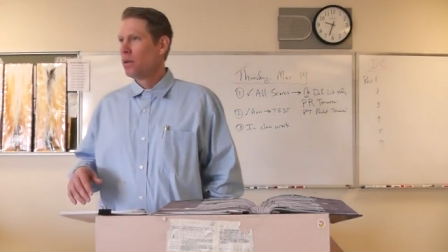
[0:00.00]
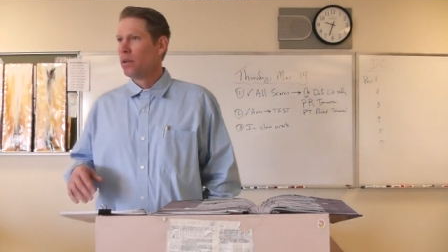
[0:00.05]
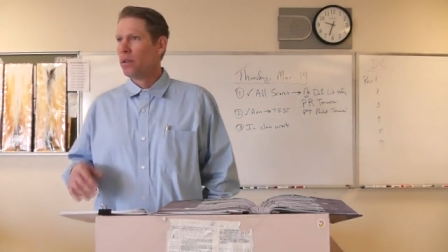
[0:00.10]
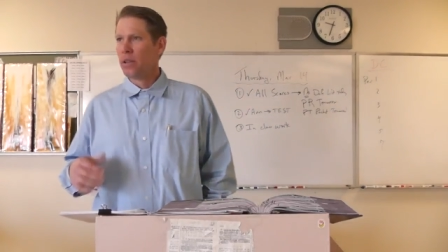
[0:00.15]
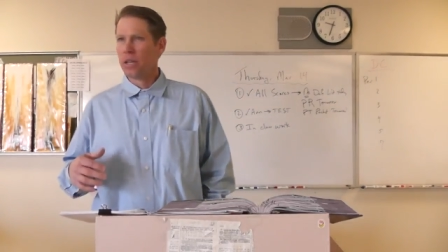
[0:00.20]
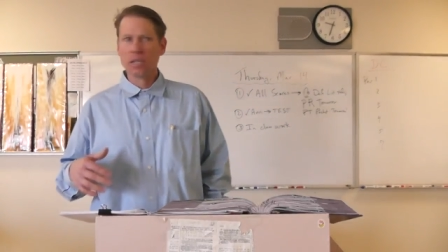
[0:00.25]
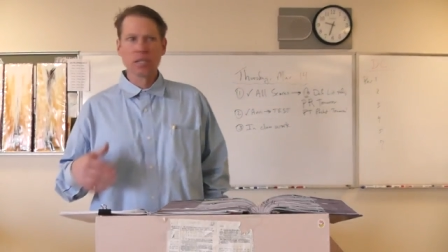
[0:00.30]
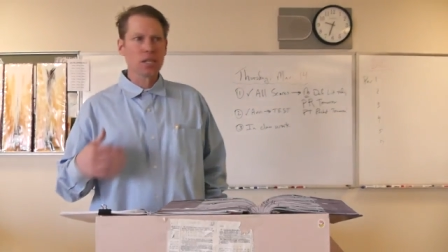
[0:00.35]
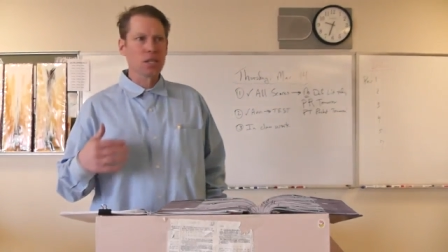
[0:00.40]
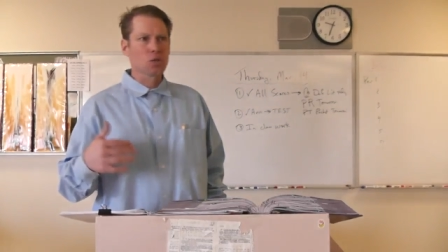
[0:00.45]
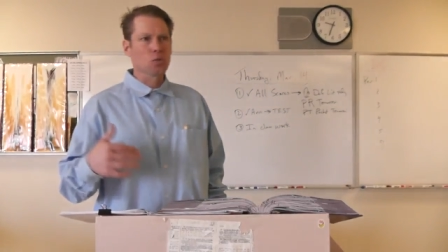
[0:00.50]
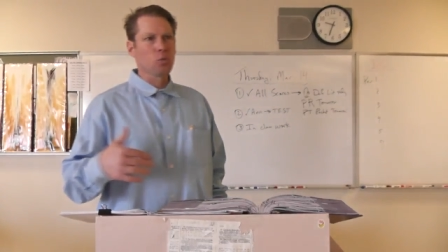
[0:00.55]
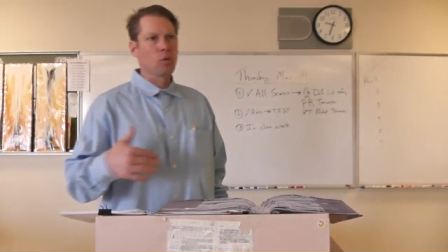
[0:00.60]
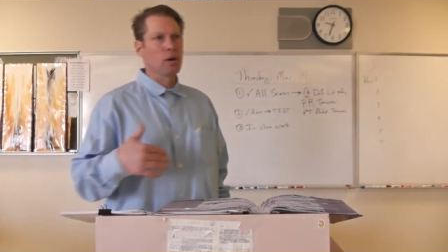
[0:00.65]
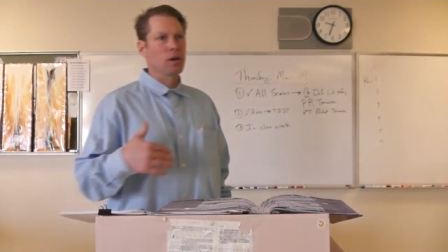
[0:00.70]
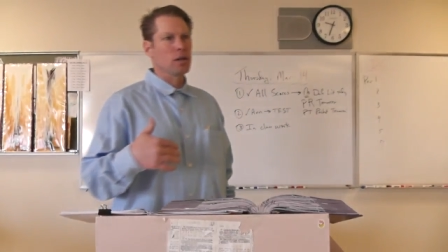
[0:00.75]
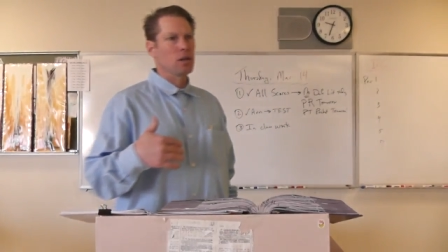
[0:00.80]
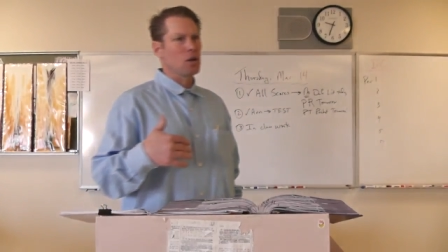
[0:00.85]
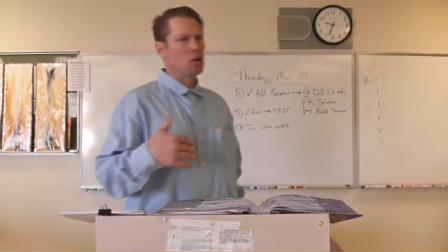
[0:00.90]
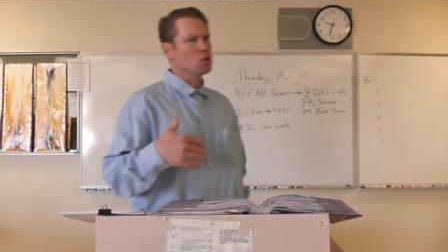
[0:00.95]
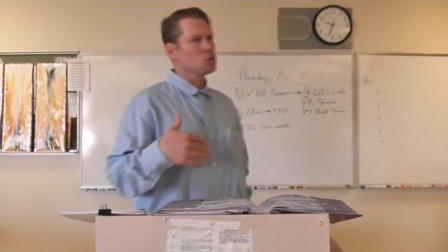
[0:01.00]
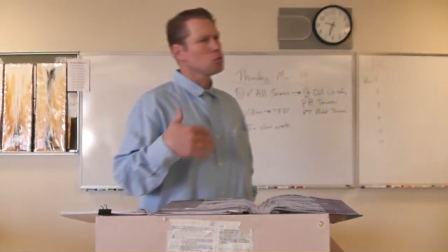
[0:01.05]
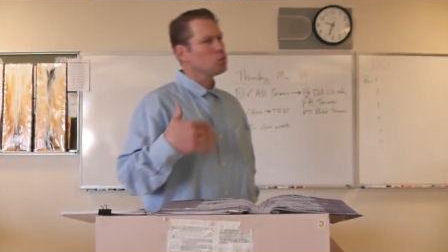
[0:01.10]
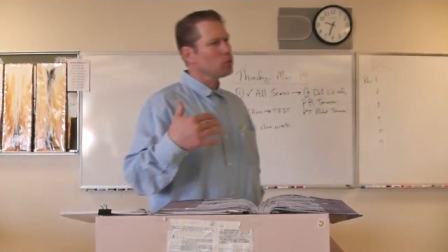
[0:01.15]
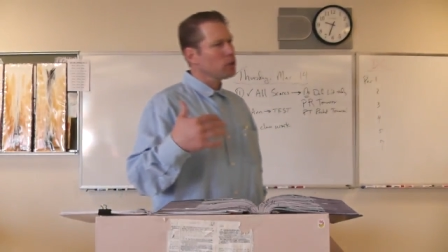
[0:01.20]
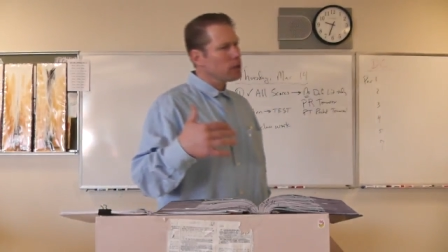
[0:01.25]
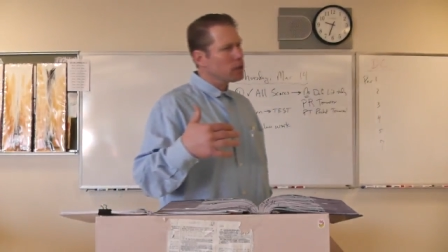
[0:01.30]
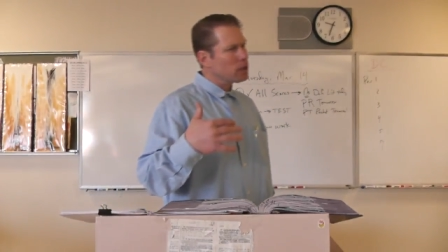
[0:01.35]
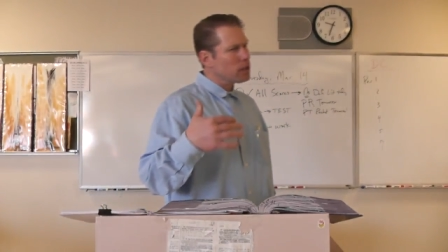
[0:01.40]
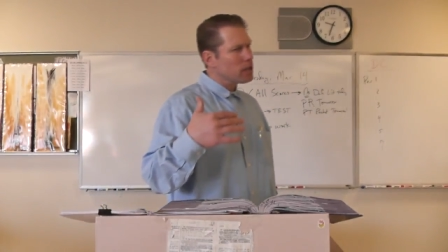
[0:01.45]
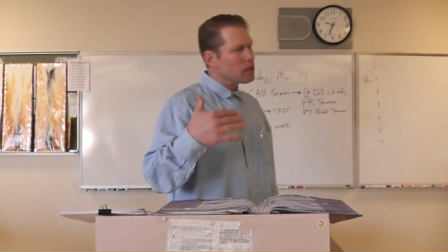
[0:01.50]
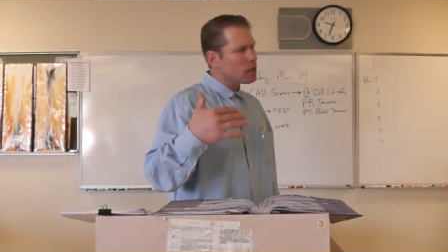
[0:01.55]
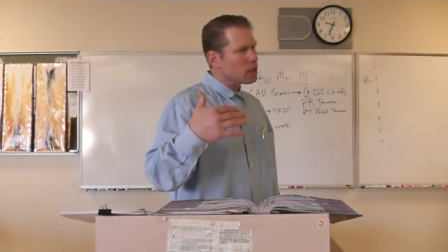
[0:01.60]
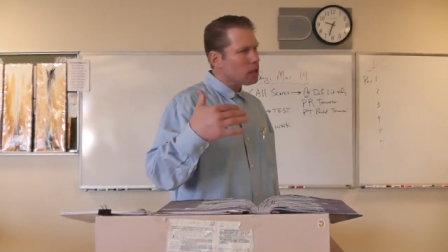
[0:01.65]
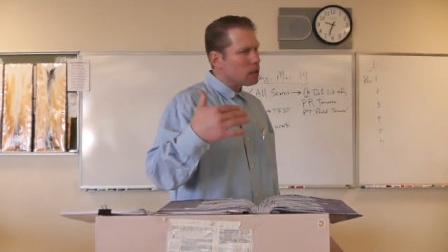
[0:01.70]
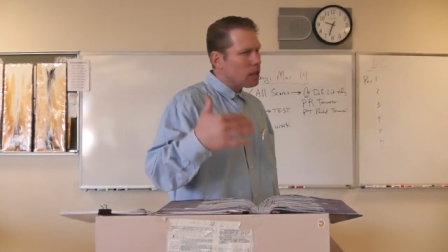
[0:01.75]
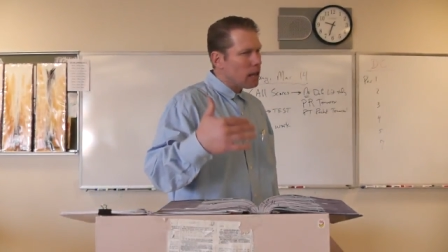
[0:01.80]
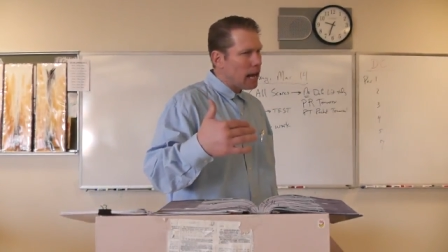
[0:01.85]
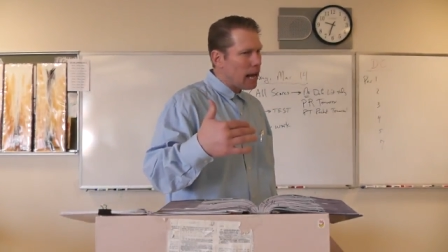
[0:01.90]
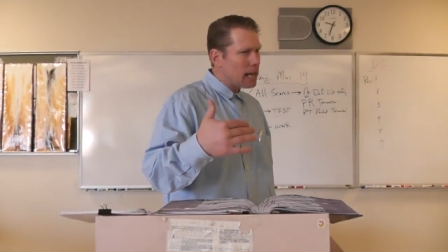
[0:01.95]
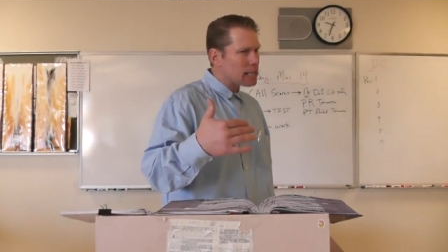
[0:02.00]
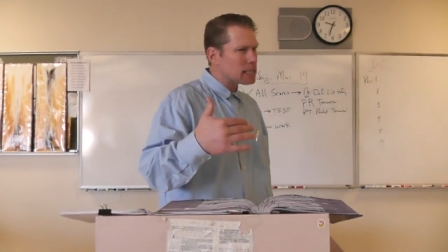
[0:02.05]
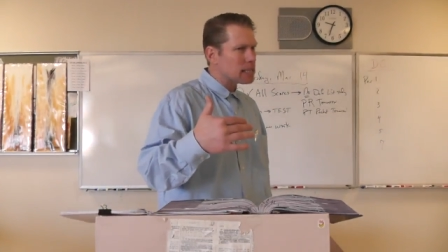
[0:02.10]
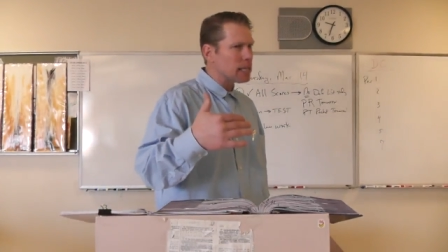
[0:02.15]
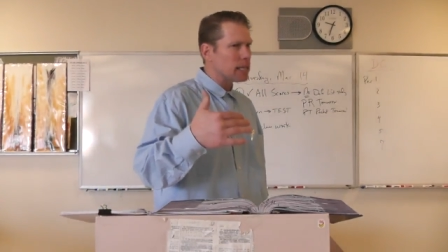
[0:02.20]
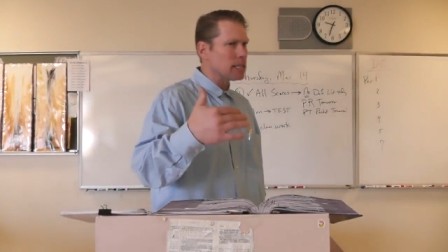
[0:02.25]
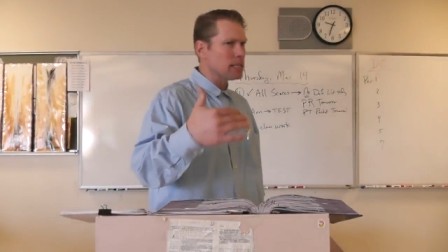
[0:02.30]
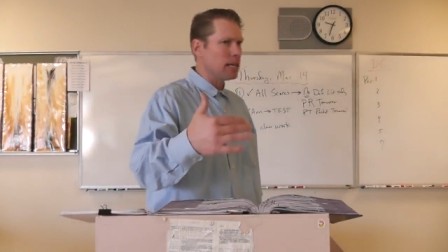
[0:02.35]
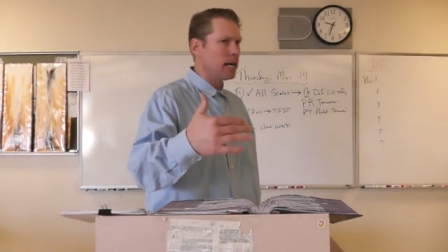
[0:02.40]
this is one of those really classic